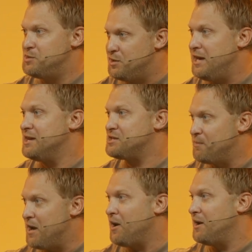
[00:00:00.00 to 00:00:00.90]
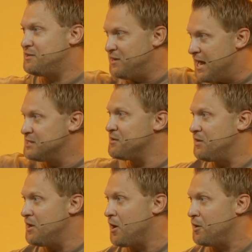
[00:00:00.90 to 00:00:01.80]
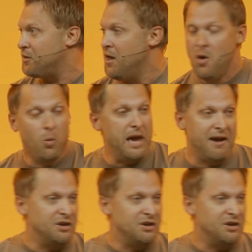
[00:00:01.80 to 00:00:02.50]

Judea, Samaria, to the ends of the earth. We have